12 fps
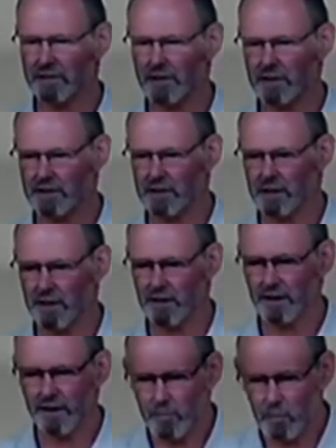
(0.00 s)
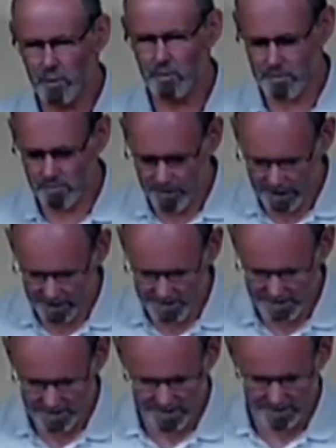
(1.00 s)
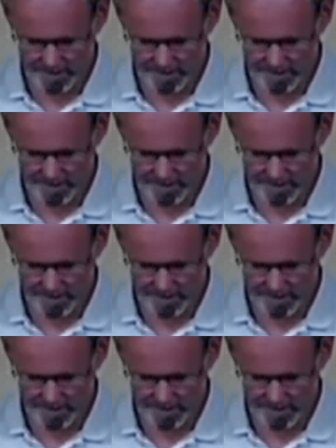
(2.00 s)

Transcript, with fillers: such will be blessed.